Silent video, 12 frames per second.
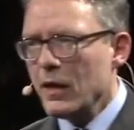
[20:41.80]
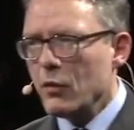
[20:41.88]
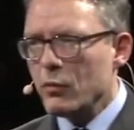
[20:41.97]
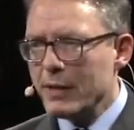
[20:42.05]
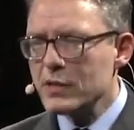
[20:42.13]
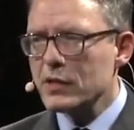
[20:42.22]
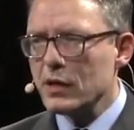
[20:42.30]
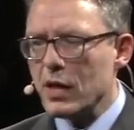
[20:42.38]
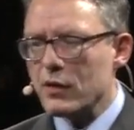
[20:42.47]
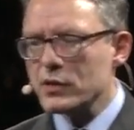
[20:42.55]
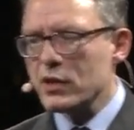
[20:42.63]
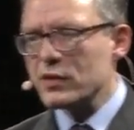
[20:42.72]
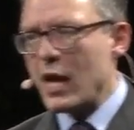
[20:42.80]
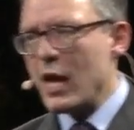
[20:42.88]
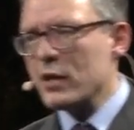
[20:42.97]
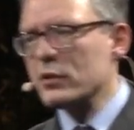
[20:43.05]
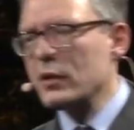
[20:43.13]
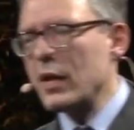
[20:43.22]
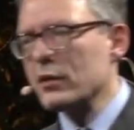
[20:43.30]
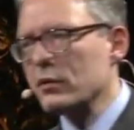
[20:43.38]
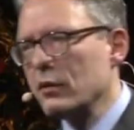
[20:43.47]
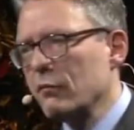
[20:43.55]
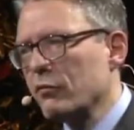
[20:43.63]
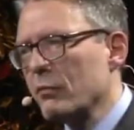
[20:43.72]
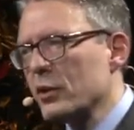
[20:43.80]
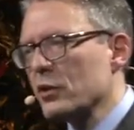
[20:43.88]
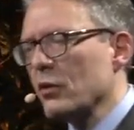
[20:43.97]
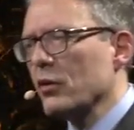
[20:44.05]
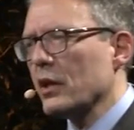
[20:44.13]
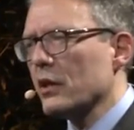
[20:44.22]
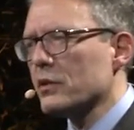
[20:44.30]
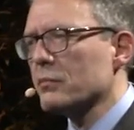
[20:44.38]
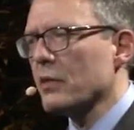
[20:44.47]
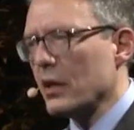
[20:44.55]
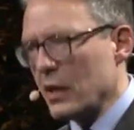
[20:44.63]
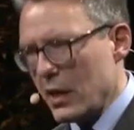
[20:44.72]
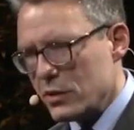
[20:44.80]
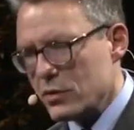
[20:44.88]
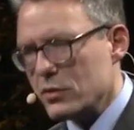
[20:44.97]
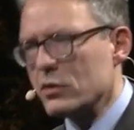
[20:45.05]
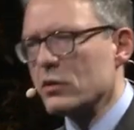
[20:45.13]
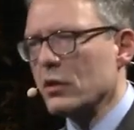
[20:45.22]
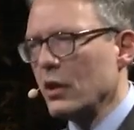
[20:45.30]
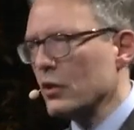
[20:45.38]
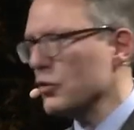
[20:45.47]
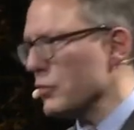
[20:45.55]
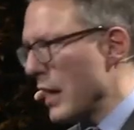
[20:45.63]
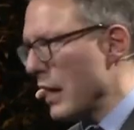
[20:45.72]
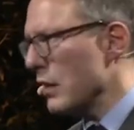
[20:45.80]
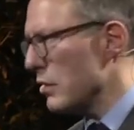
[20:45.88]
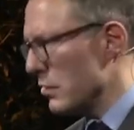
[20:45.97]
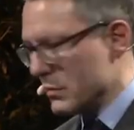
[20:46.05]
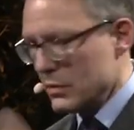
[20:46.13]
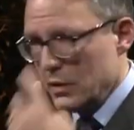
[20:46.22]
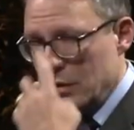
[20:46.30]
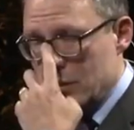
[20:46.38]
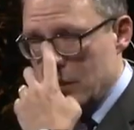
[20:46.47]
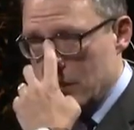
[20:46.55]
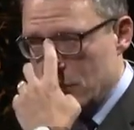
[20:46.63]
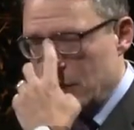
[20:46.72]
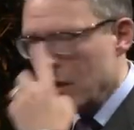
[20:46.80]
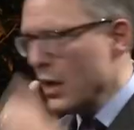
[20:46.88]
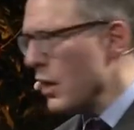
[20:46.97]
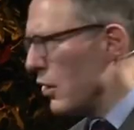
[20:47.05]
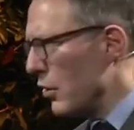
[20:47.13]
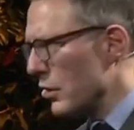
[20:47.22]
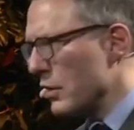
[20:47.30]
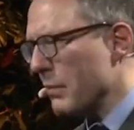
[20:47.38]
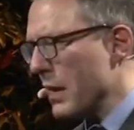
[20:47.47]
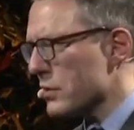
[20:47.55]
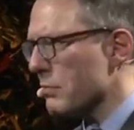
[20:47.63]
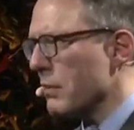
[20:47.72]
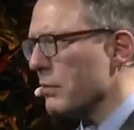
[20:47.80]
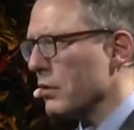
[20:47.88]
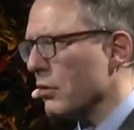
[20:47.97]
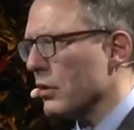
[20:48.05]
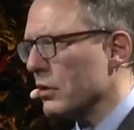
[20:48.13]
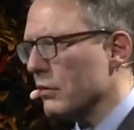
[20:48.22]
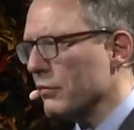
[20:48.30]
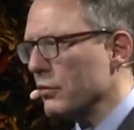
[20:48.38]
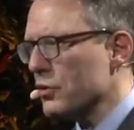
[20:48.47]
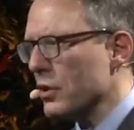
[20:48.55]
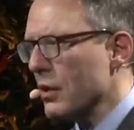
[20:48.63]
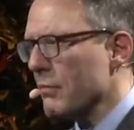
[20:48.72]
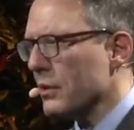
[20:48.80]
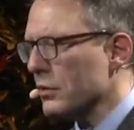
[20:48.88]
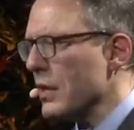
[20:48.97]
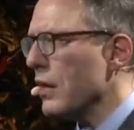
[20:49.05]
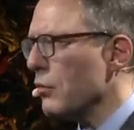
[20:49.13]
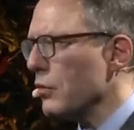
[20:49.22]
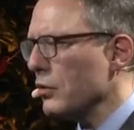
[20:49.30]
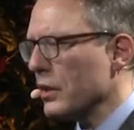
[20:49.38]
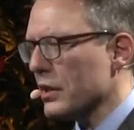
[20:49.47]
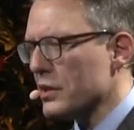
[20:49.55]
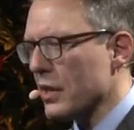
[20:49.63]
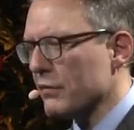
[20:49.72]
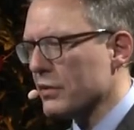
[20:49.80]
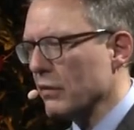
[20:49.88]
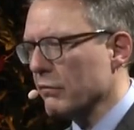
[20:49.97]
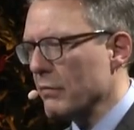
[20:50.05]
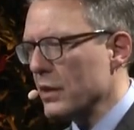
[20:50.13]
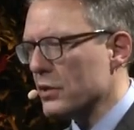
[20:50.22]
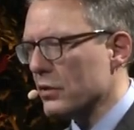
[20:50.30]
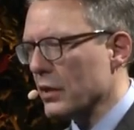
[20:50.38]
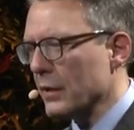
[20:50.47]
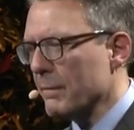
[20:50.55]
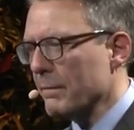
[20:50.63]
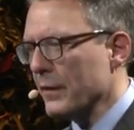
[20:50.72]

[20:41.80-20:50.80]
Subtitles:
We better see ourselves as natural informational organism. Yes, today, in this century, not in the past, maybe not in the future, but today we look at ourselves informationally.